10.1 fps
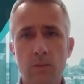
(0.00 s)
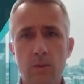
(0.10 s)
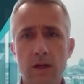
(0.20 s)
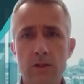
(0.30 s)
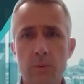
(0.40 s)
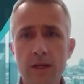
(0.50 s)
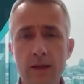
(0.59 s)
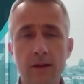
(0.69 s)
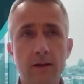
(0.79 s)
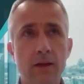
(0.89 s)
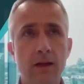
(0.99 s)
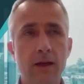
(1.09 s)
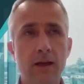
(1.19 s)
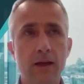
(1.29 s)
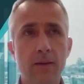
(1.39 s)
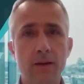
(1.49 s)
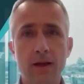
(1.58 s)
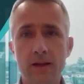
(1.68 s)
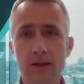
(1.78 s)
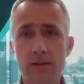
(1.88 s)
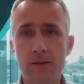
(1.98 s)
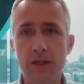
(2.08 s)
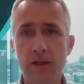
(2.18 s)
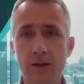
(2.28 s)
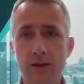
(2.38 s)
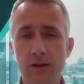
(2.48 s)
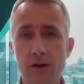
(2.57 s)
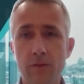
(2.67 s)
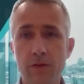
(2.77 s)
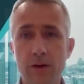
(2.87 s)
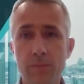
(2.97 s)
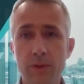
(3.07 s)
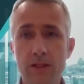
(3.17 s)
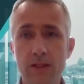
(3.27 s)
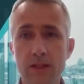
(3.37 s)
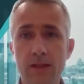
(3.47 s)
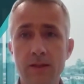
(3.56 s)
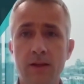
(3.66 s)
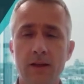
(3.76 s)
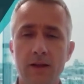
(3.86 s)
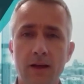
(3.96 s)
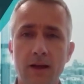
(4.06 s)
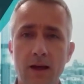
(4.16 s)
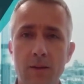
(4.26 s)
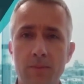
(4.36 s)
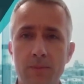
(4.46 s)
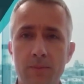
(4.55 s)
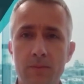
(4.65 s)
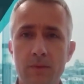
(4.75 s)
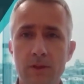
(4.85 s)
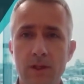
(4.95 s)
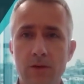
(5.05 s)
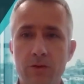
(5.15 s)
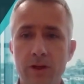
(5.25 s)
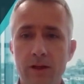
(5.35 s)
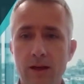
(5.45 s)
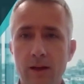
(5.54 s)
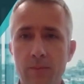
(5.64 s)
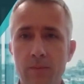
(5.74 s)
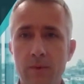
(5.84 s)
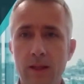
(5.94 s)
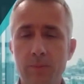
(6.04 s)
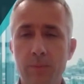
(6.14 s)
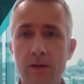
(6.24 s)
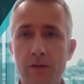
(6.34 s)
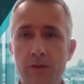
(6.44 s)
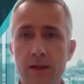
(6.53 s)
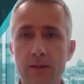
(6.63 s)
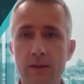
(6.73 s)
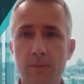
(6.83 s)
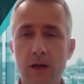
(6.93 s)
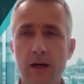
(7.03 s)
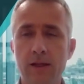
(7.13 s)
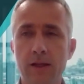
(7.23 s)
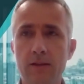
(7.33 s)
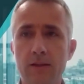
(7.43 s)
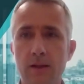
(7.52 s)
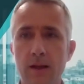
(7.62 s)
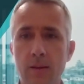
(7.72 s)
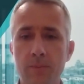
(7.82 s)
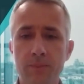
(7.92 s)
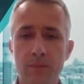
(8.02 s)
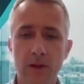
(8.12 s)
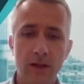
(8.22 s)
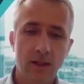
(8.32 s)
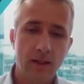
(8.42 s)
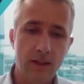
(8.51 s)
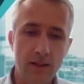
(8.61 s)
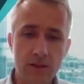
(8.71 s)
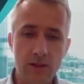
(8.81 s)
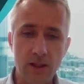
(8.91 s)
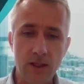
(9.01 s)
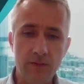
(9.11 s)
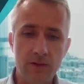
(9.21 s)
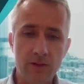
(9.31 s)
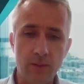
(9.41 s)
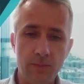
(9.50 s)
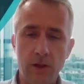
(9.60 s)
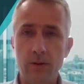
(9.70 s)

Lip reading: last week, and it's been a very busy year delivering that PFS to market. It's delivered some